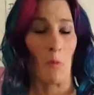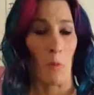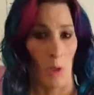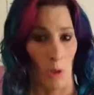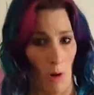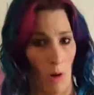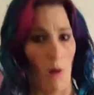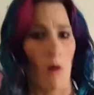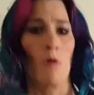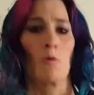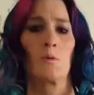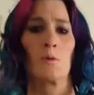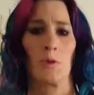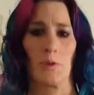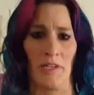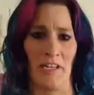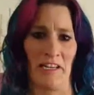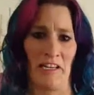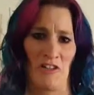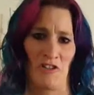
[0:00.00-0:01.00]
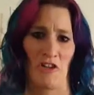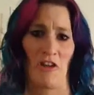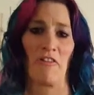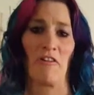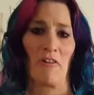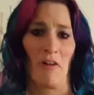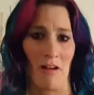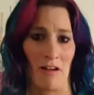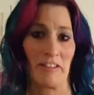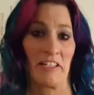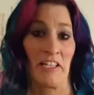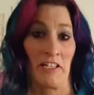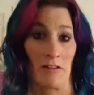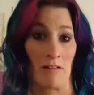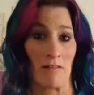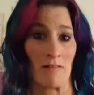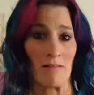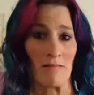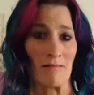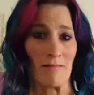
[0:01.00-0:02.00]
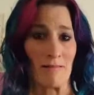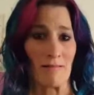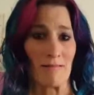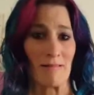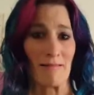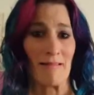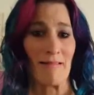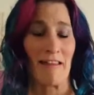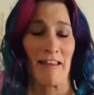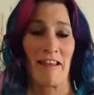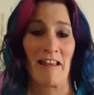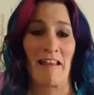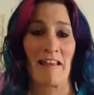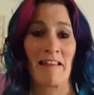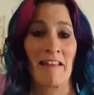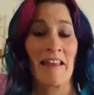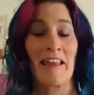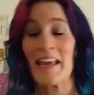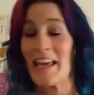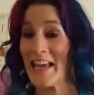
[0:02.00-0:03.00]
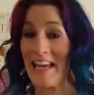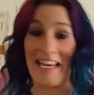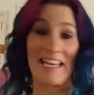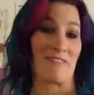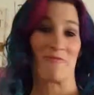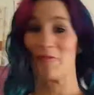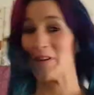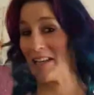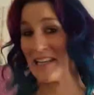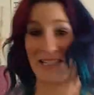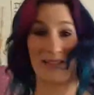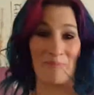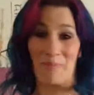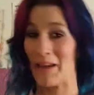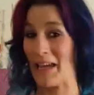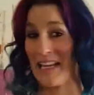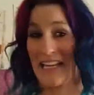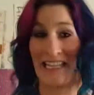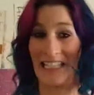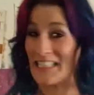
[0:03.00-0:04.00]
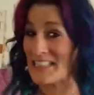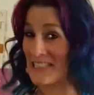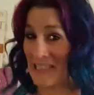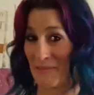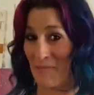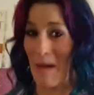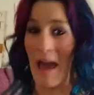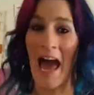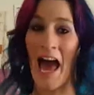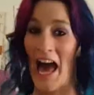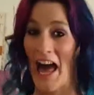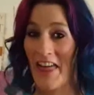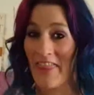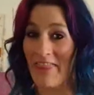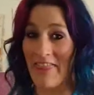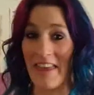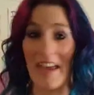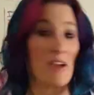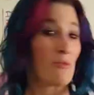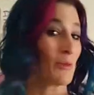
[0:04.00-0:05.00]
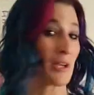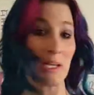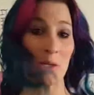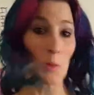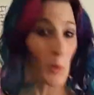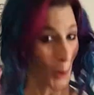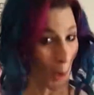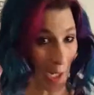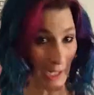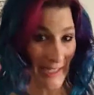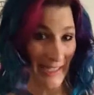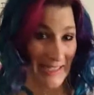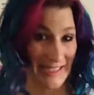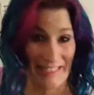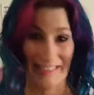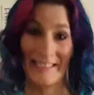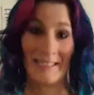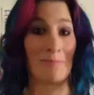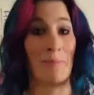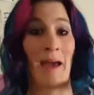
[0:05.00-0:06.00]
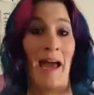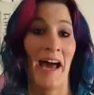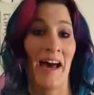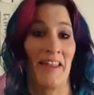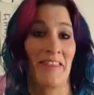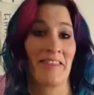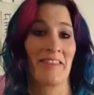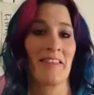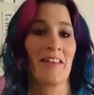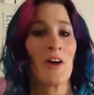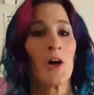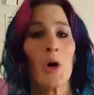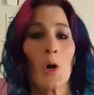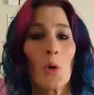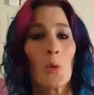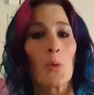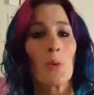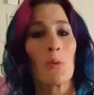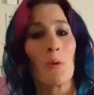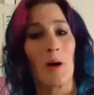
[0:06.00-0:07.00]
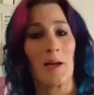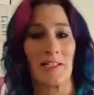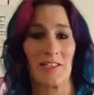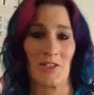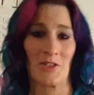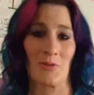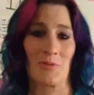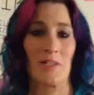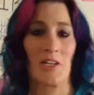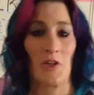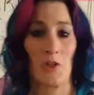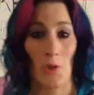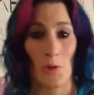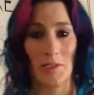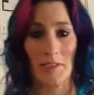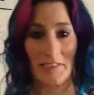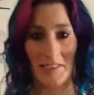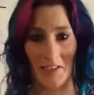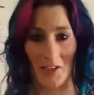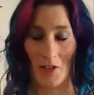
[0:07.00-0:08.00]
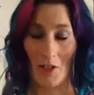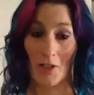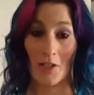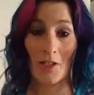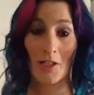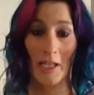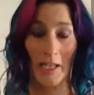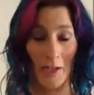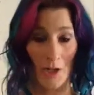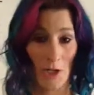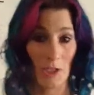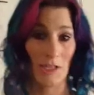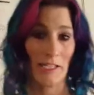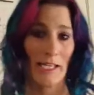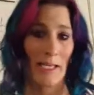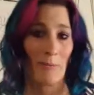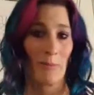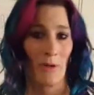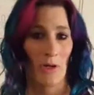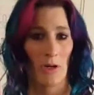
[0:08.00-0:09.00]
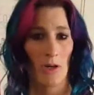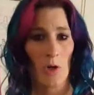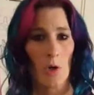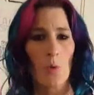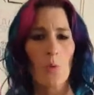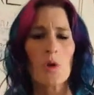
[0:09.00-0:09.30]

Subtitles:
We're all rooting each other on here. And we didn't pick an easy path, and we didn't want an easy path. We wanted to rejoice in our labor.